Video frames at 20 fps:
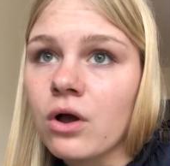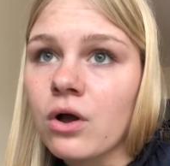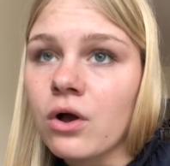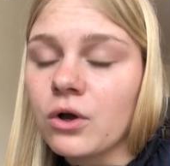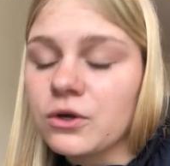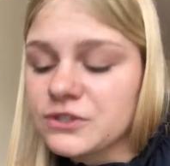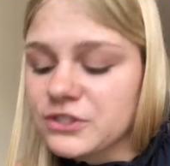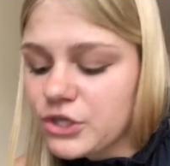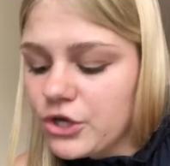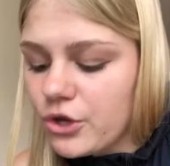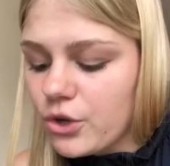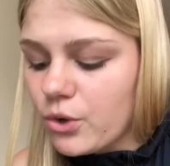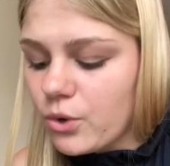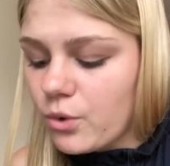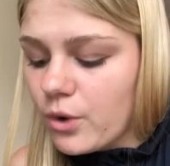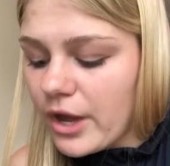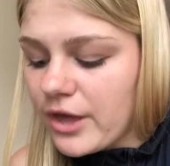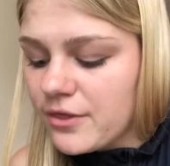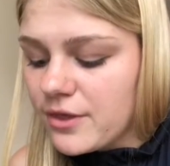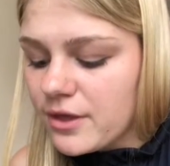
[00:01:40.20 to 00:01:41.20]

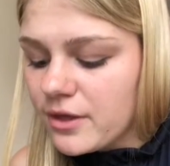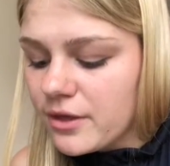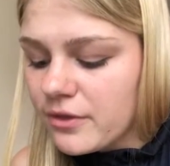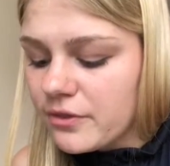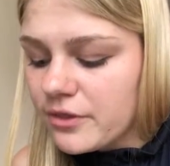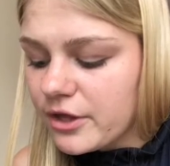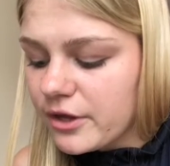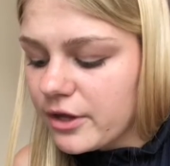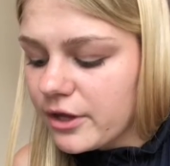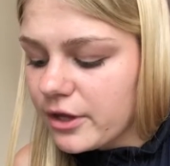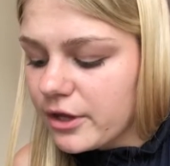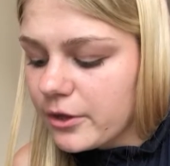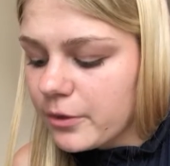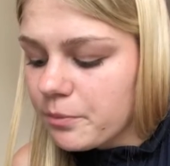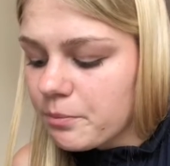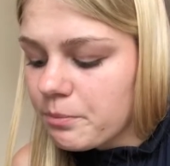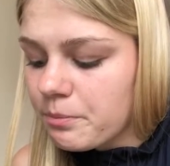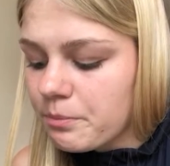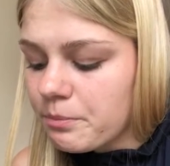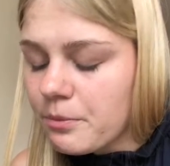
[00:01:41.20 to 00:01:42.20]
Also, I think the
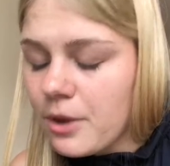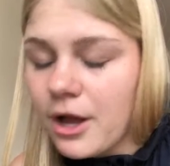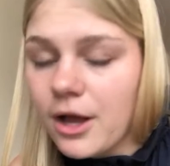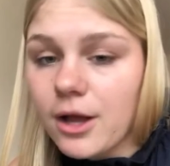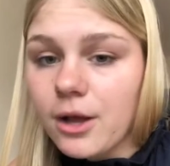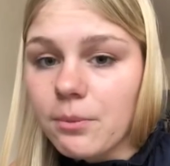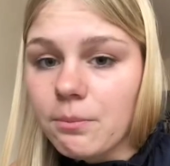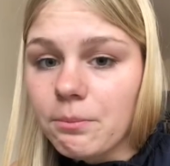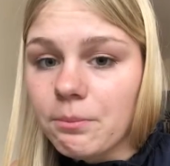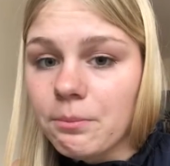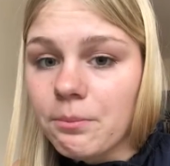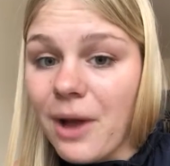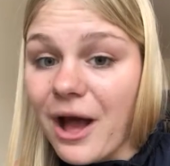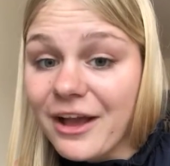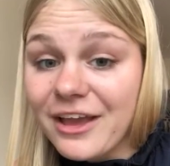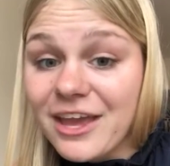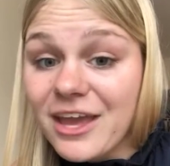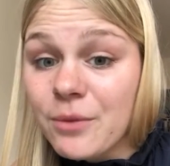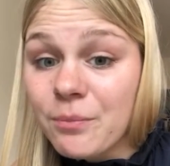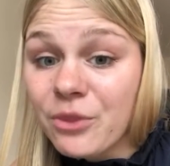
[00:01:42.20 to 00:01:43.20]

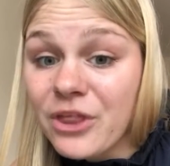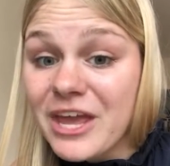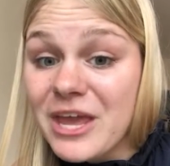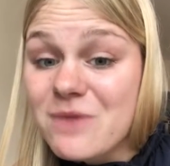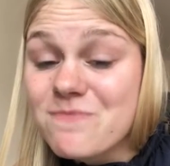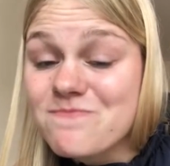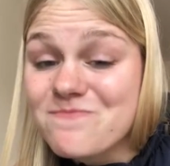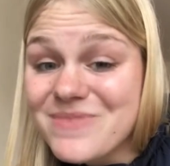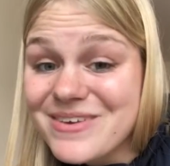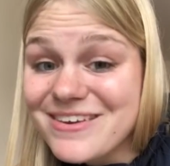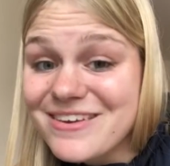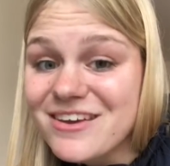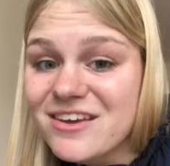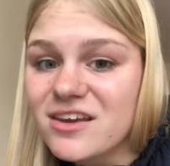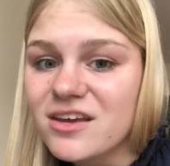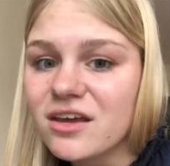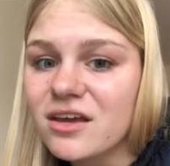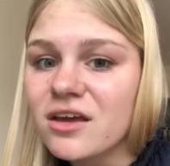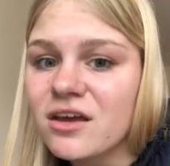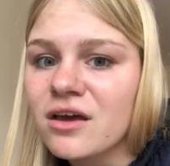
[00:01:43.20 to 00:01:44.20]
Bacchae play a
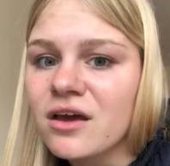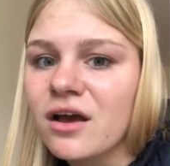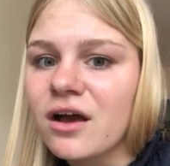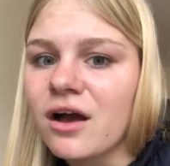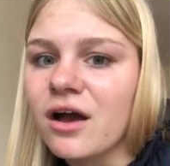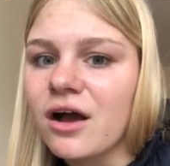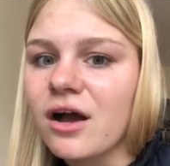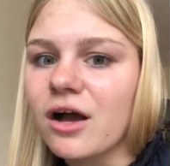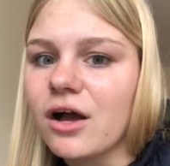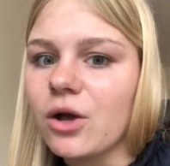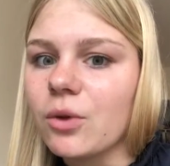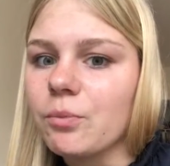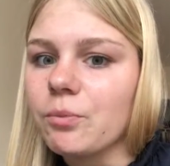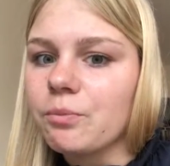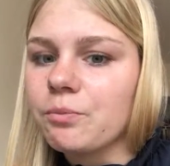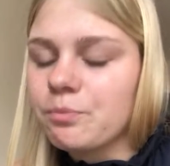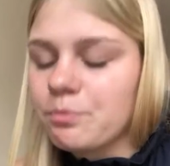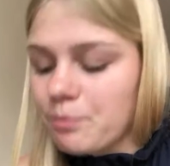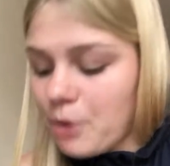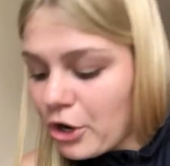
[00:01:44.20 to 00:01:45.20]
big
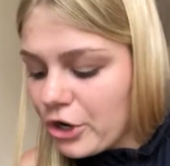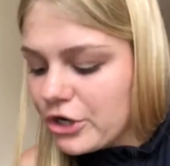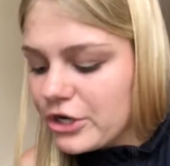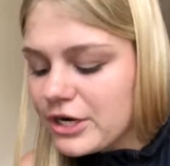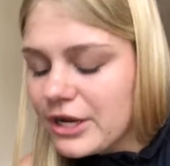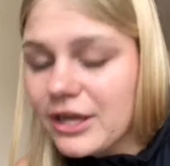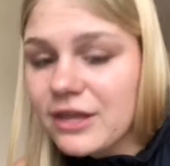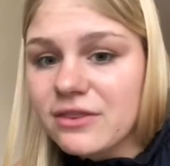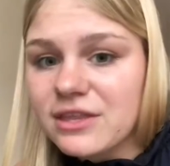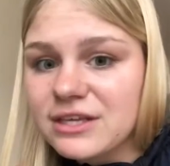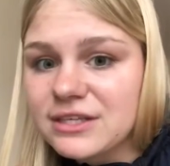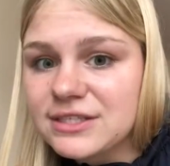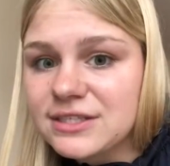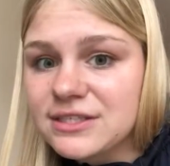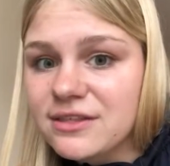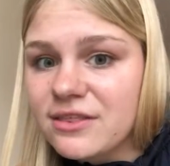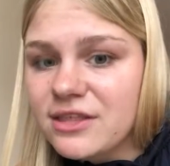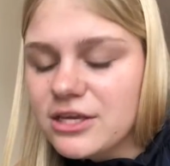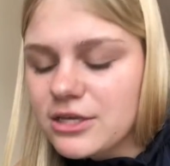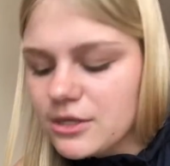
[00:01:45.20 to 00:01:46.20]
part in
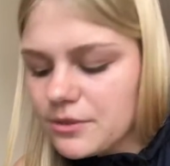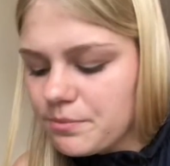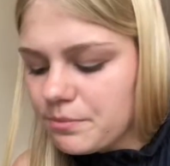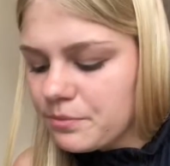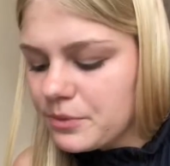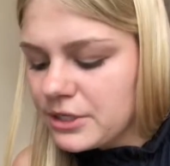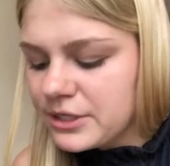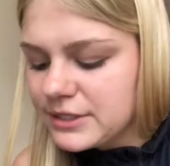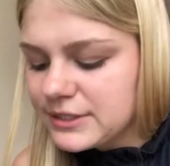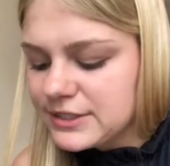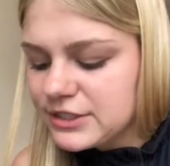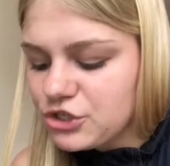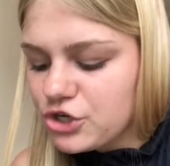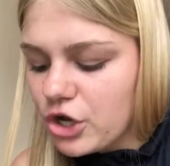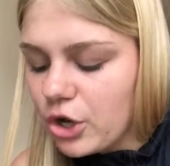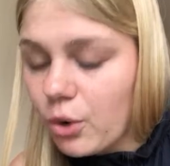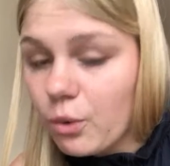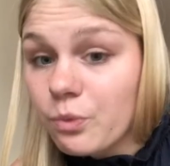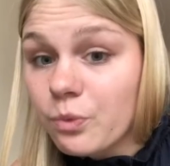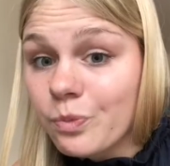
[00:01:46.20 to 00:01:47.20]
this theme because,
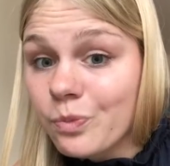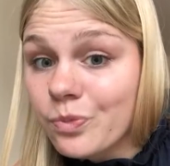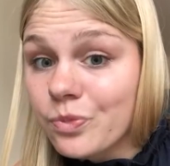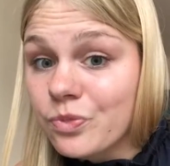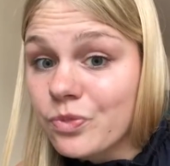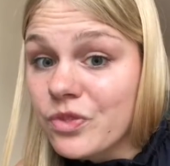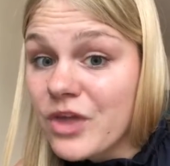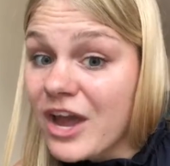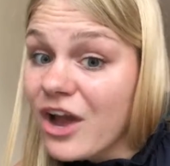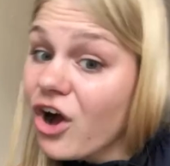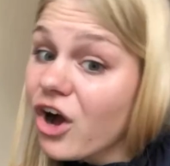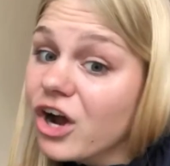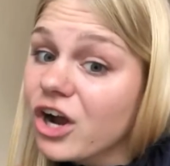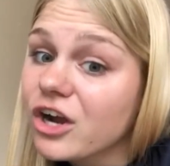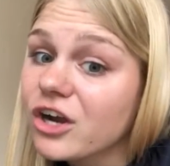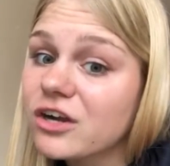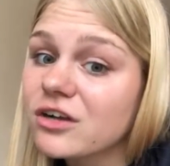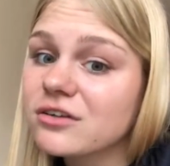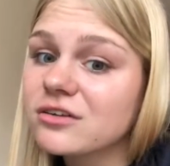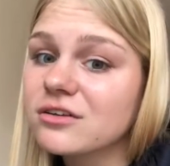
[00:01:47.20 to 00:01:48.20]
they
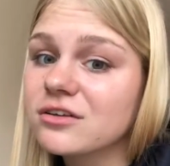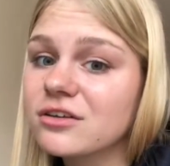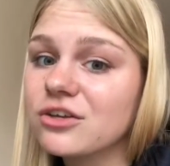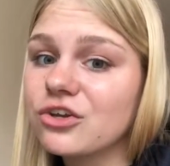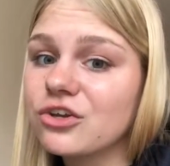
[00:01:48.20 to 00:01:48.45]
are,